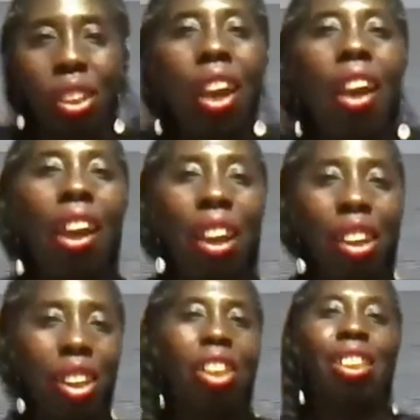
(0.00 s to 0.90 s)
And here
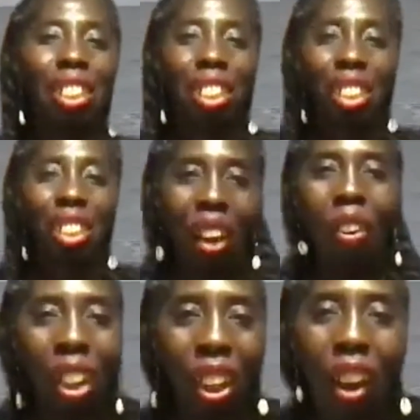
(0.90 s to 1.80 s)
she is in South
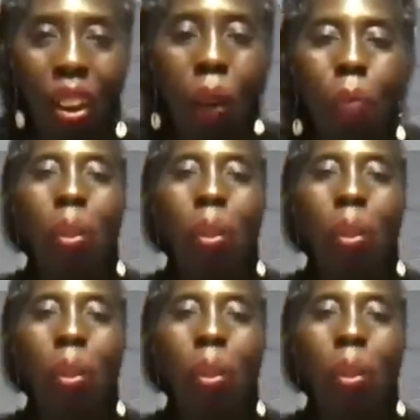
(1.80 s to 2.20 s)
Carolina,